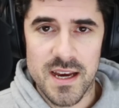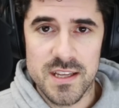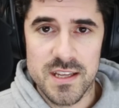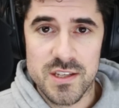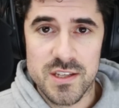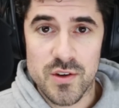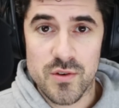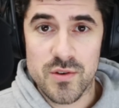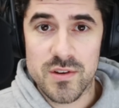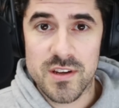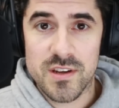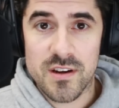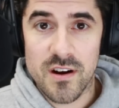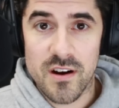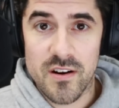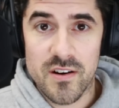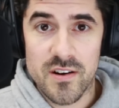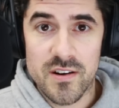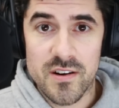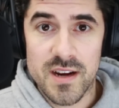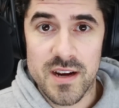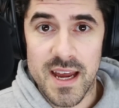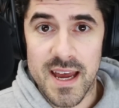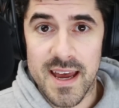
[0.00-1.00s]
took the
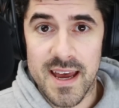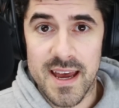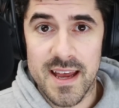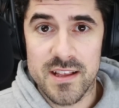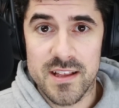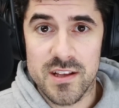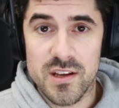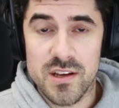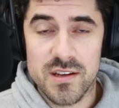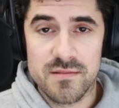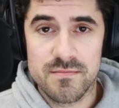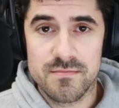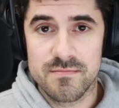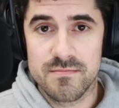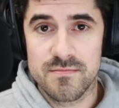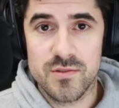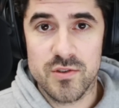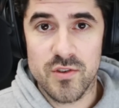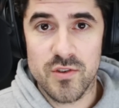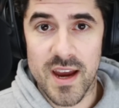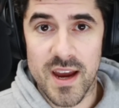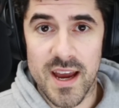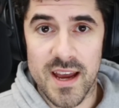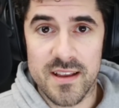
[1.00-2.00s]
car and
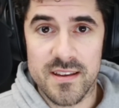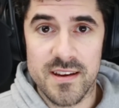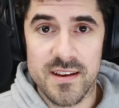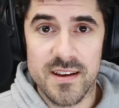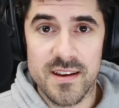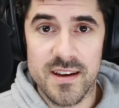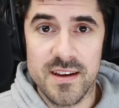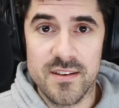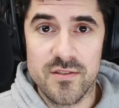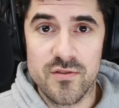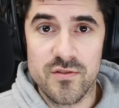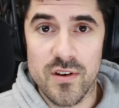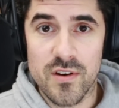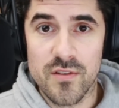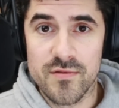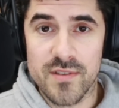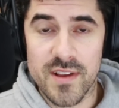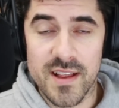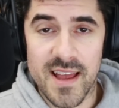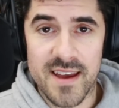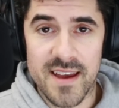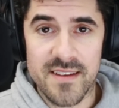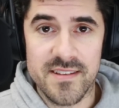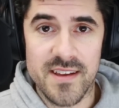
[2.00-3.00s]
track that I drove
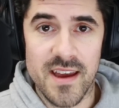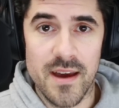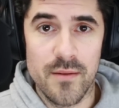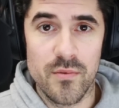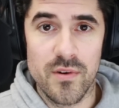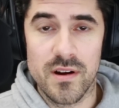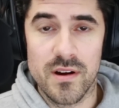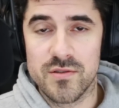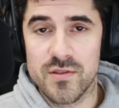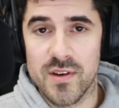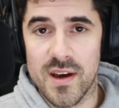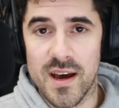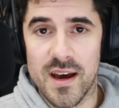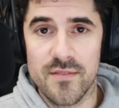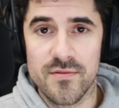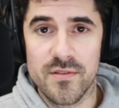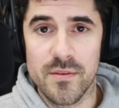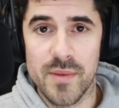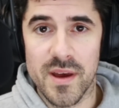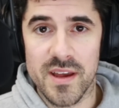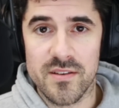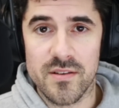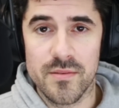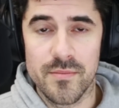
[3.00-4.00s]
the last time around to have the
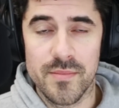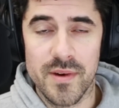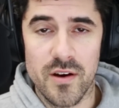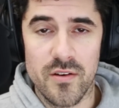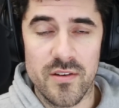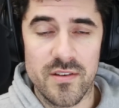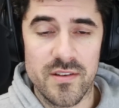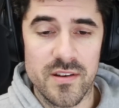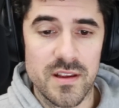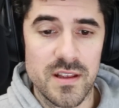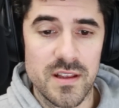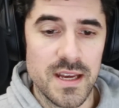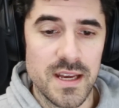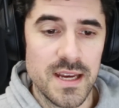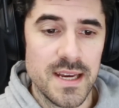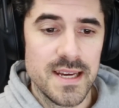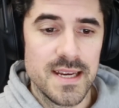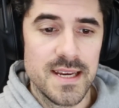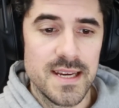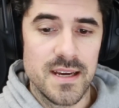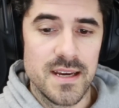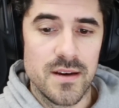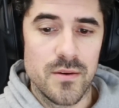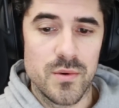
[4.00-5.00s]
best comparison,
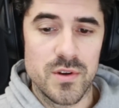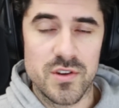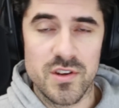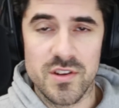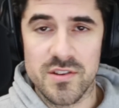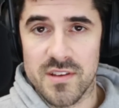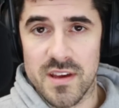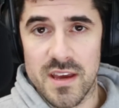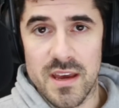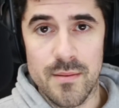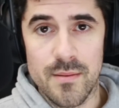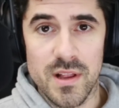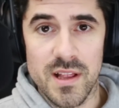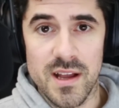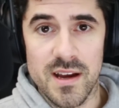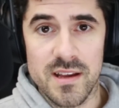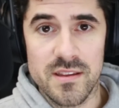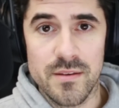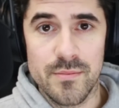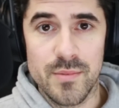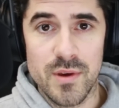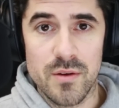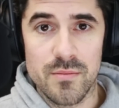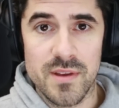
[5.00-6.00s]
which is Imola
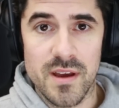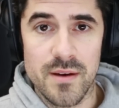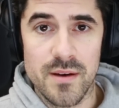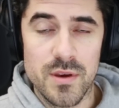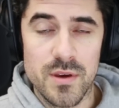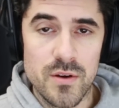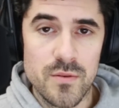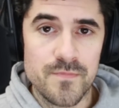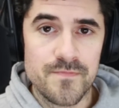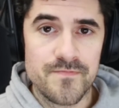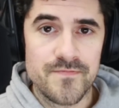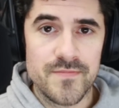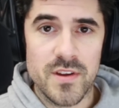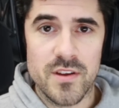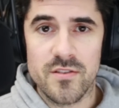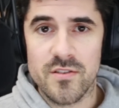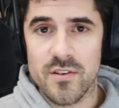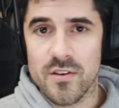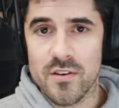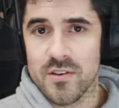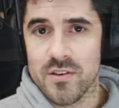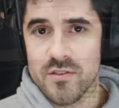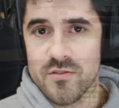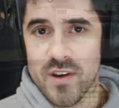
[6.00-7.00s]
and the BMW, and
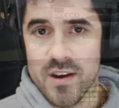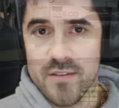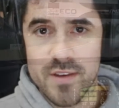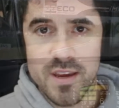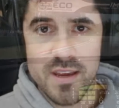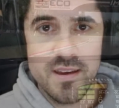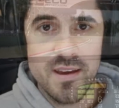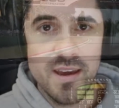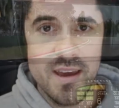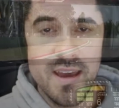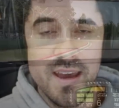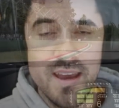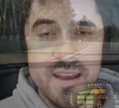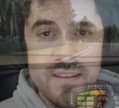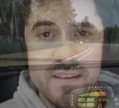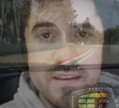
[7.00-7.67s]
started driving. And